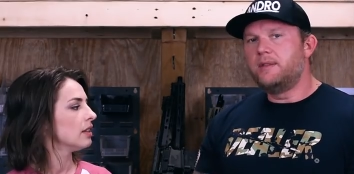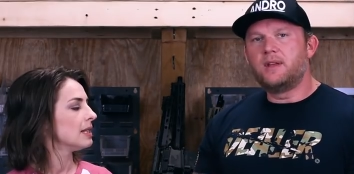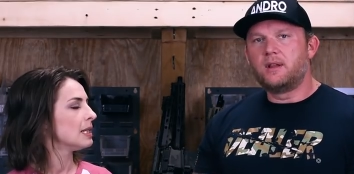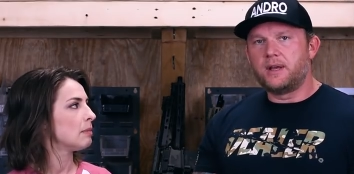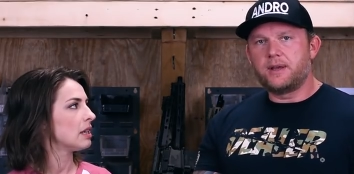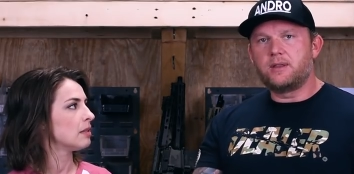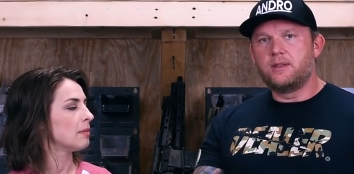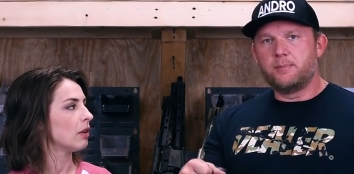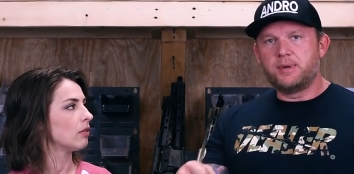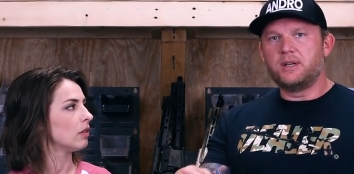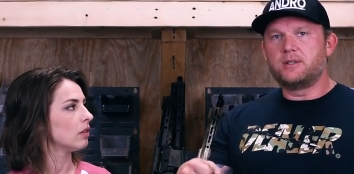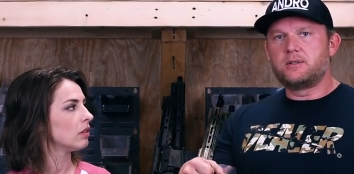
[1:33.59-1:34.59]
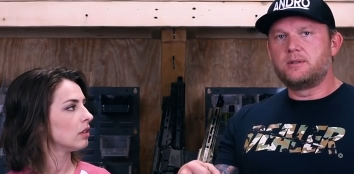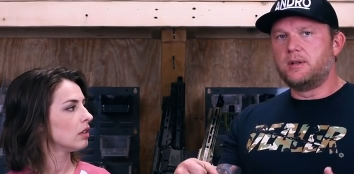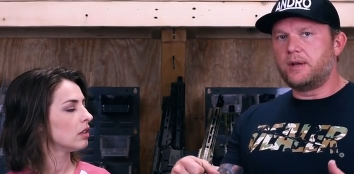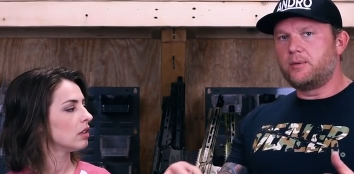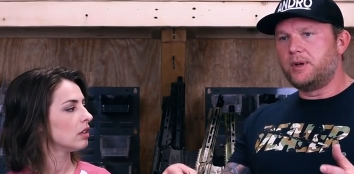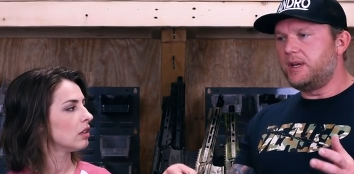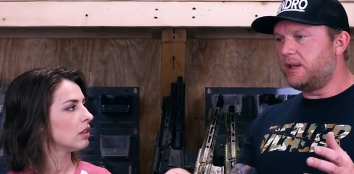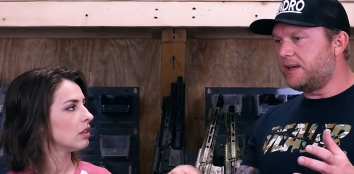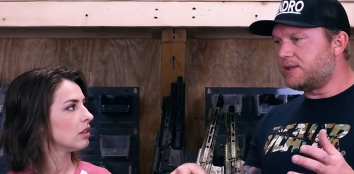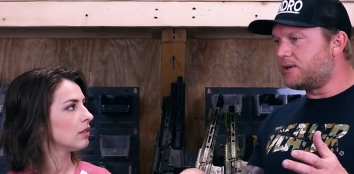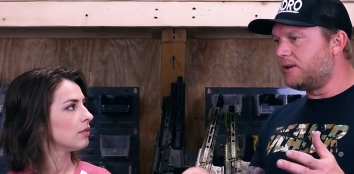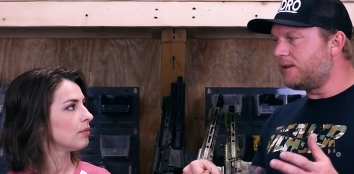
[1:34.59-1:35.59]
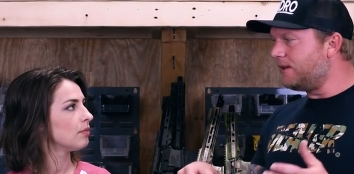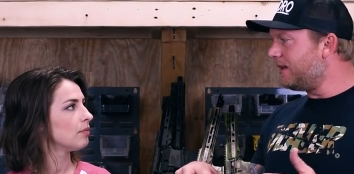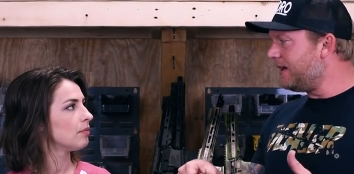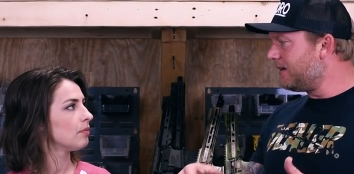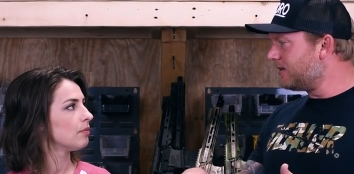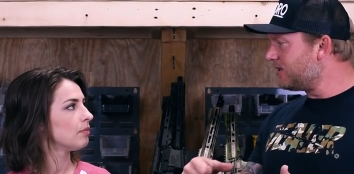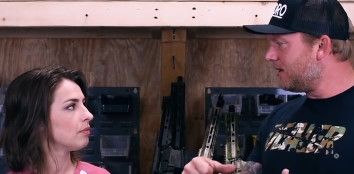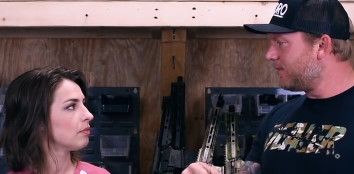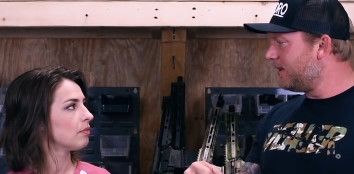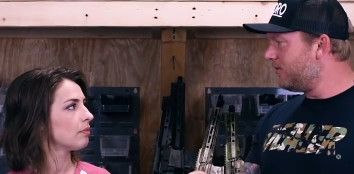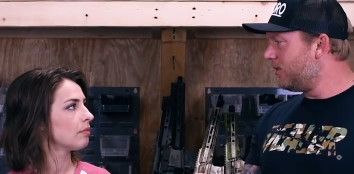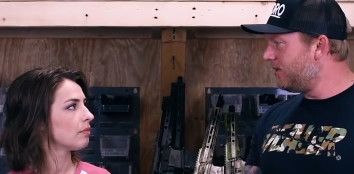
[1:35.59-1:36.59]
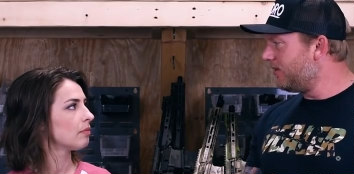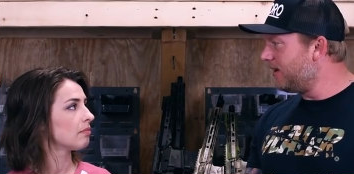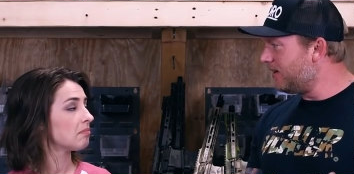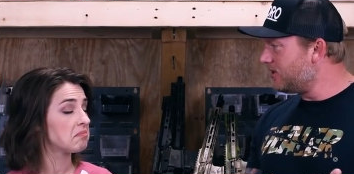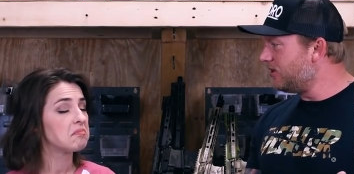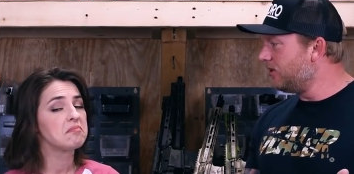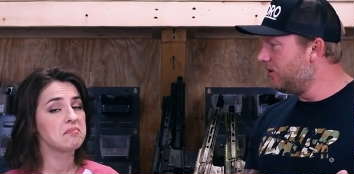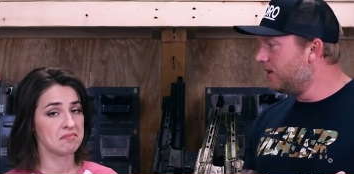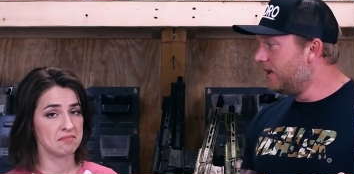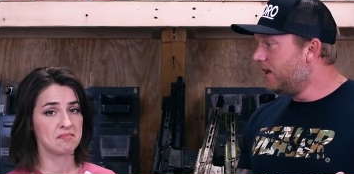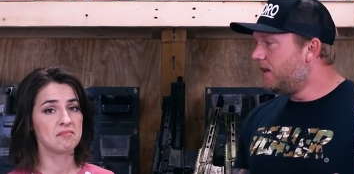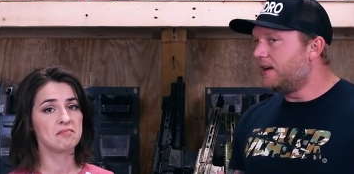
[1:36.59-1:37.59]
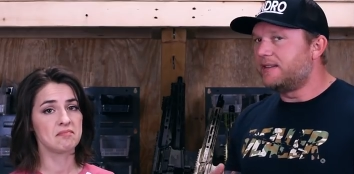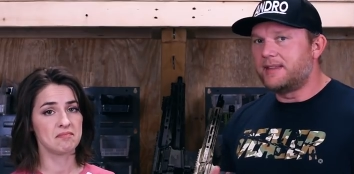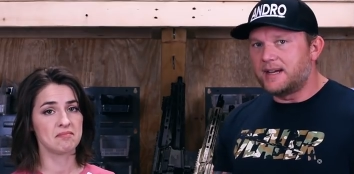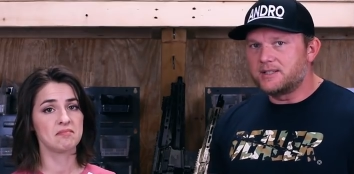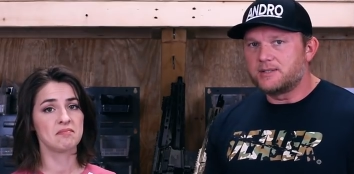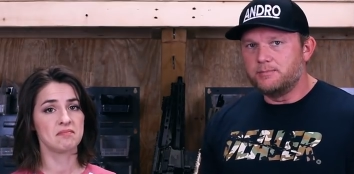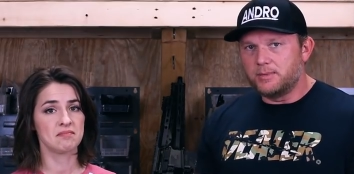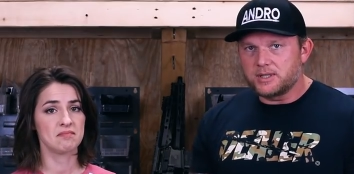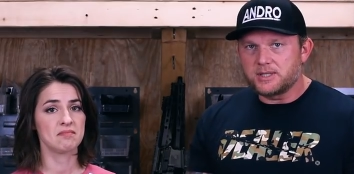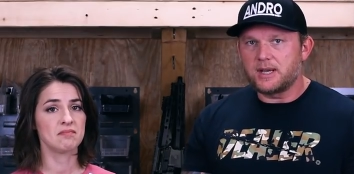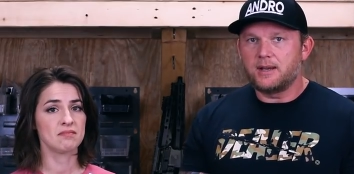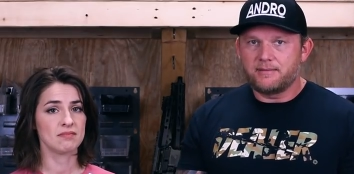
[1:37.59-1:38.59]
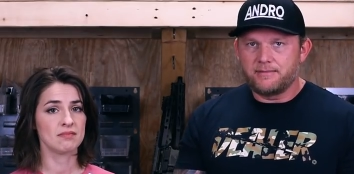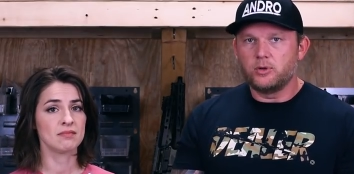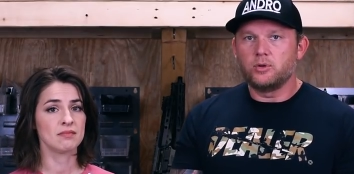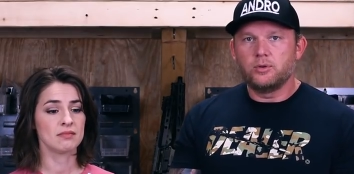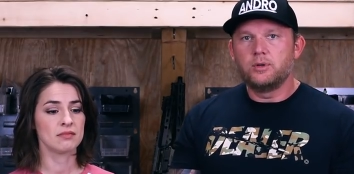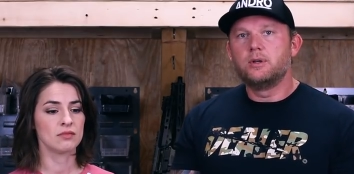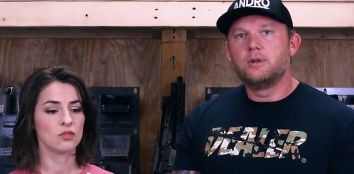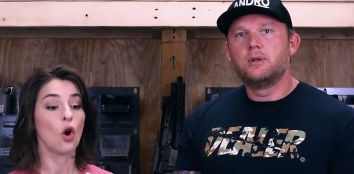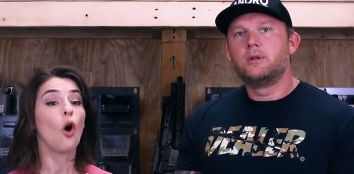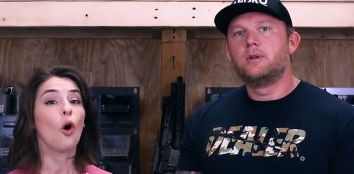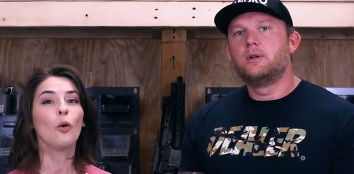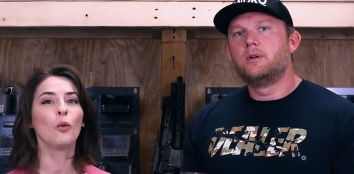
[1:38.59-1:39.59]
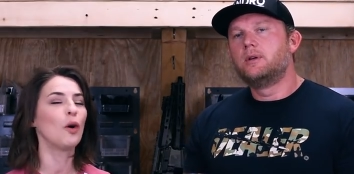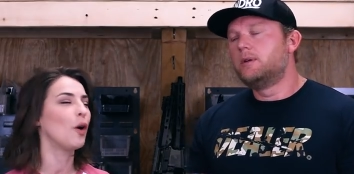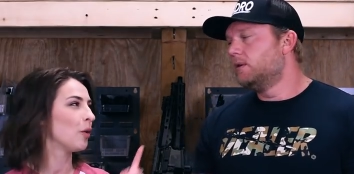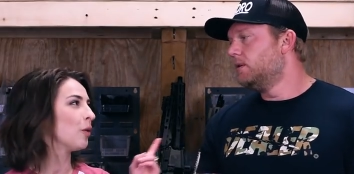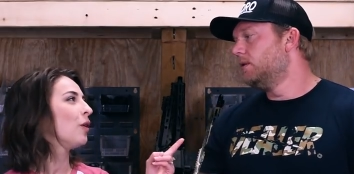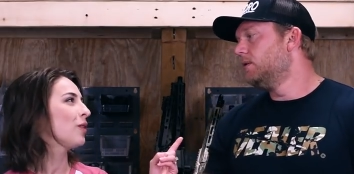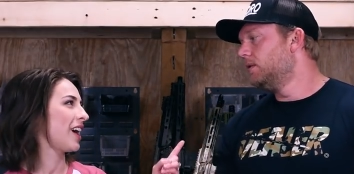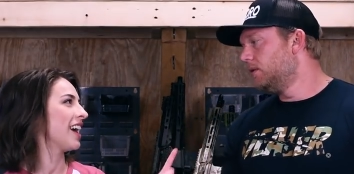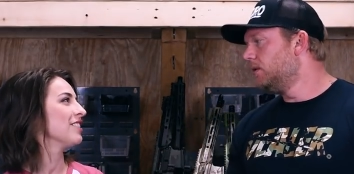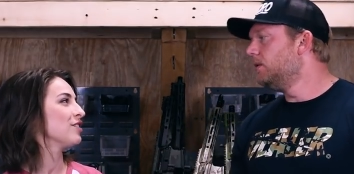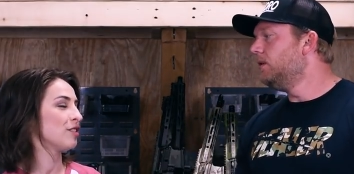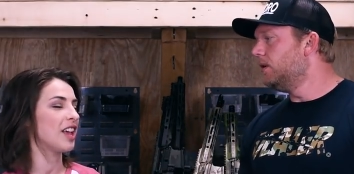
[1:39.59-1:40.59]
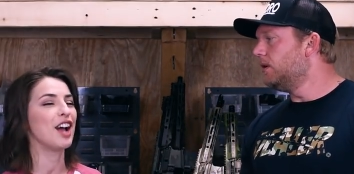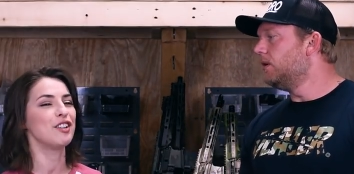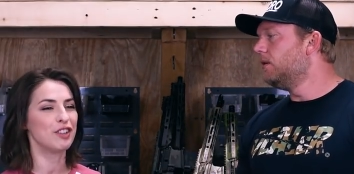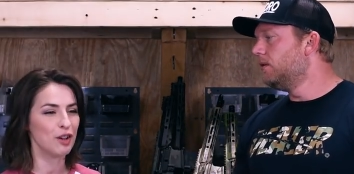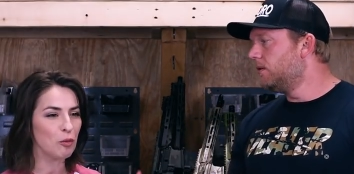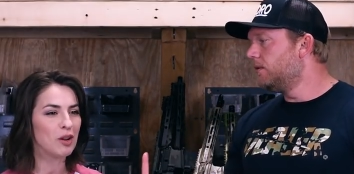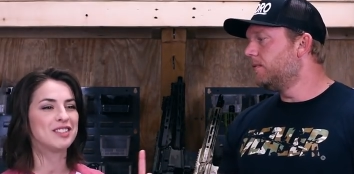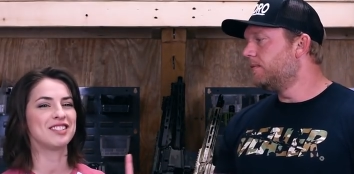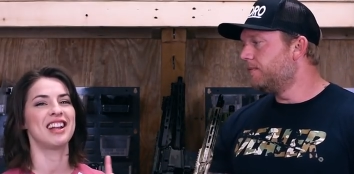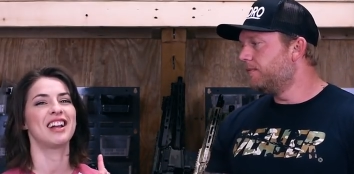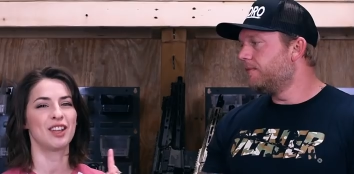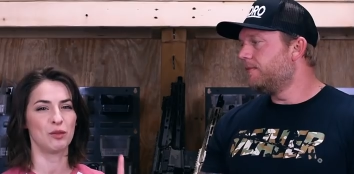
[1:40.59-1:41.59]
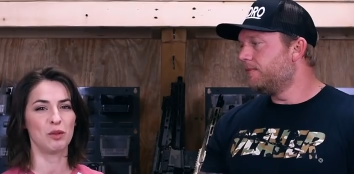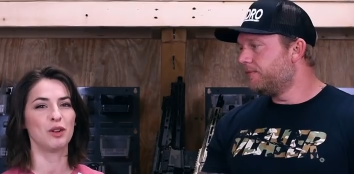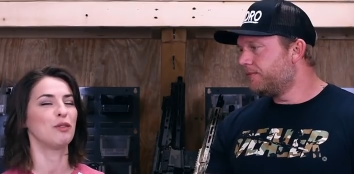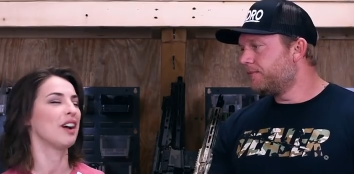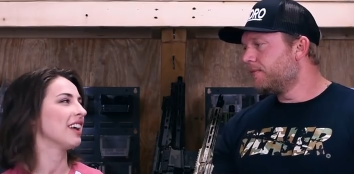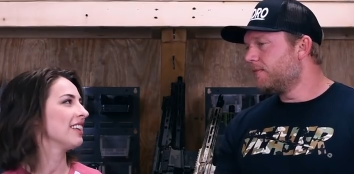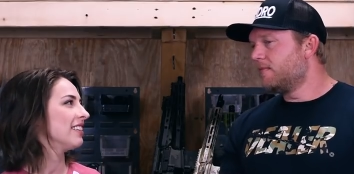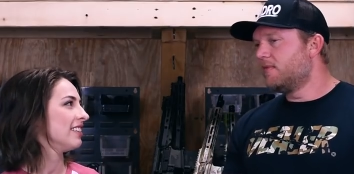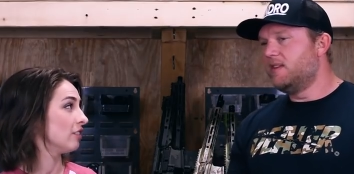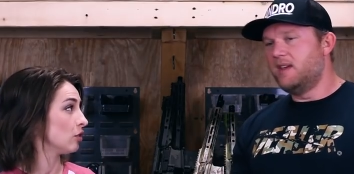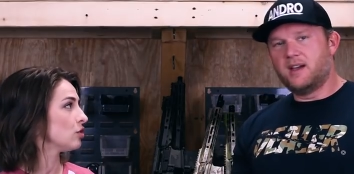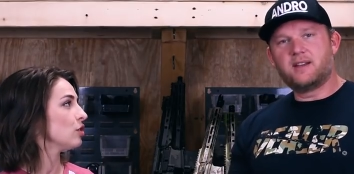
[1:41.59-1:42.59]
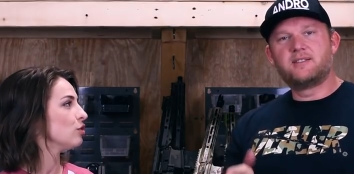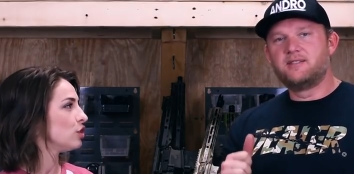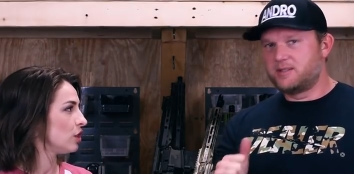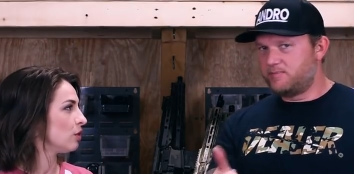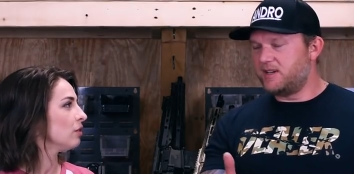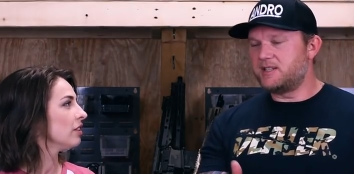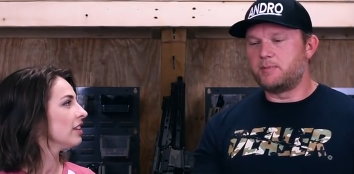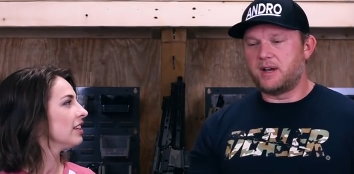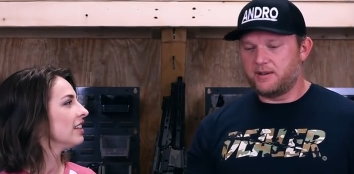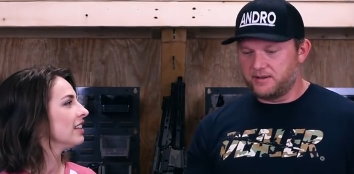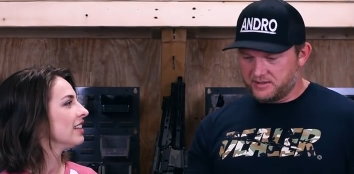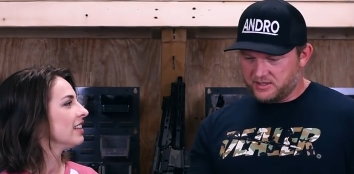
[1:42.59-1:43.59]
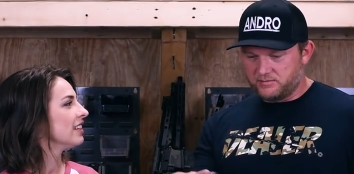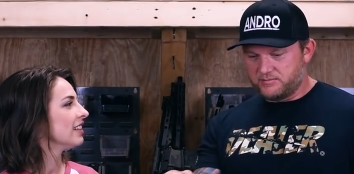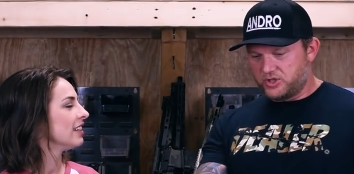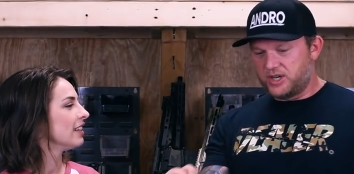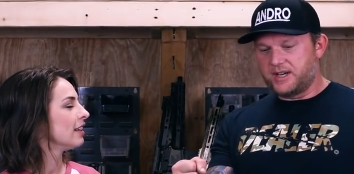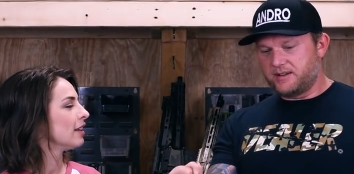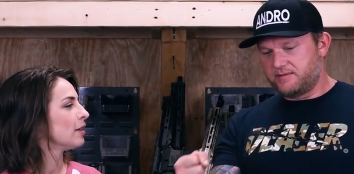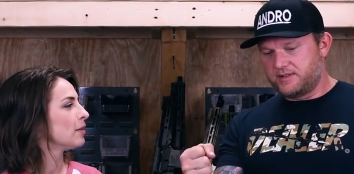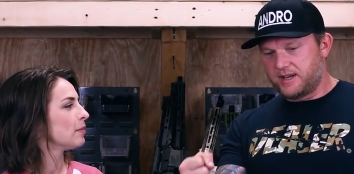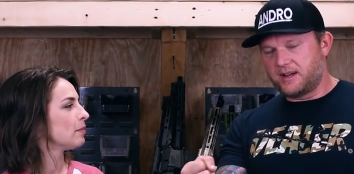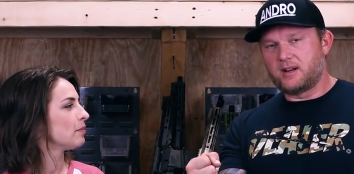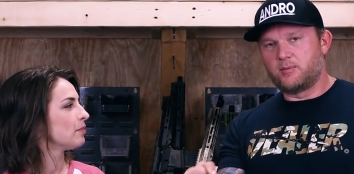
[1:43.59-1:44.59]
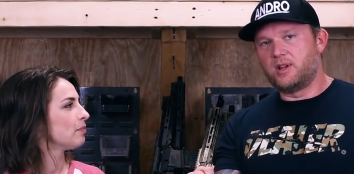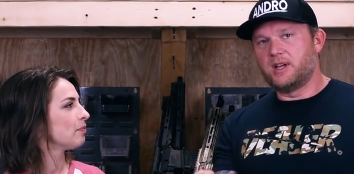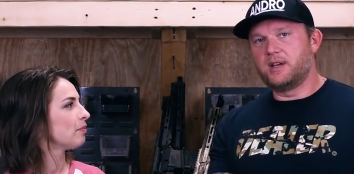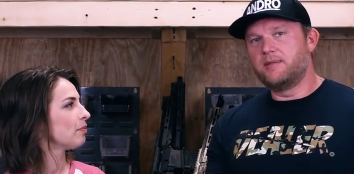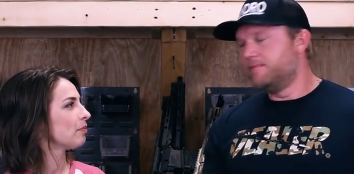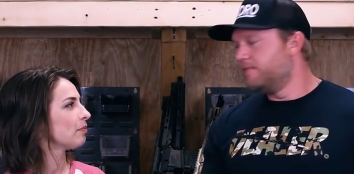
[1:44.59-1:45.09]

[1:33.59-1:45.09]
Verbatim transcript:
Speaker 1: And then like the big, like what do you get, like a turkey leg or something when you're there too? Like that's must-have food.
Speaker 2: Oh, oh, okay. So yeah. yeah, you get one snack and one ride. What's yeah, your two? Space
Speaker 1: Mountain and some giant dead animal leg.